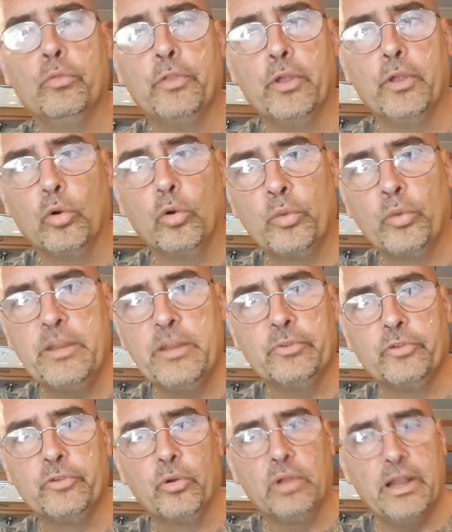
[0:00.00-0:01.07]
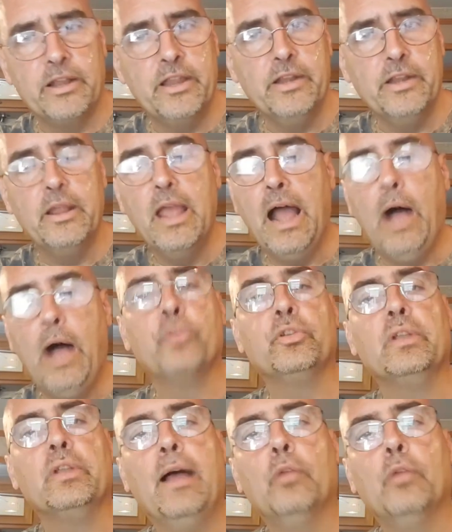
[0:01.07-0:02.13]
the reading material I needed. I was
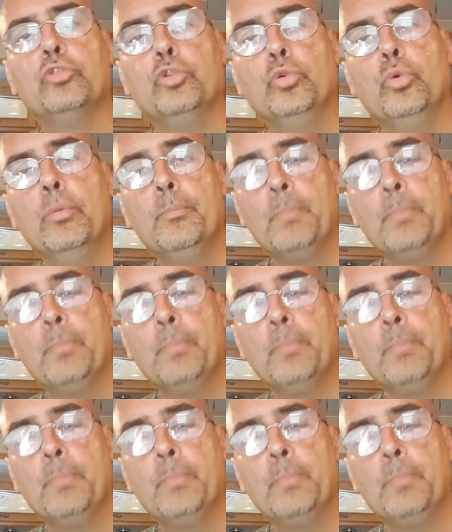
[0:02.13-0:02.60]
allowed to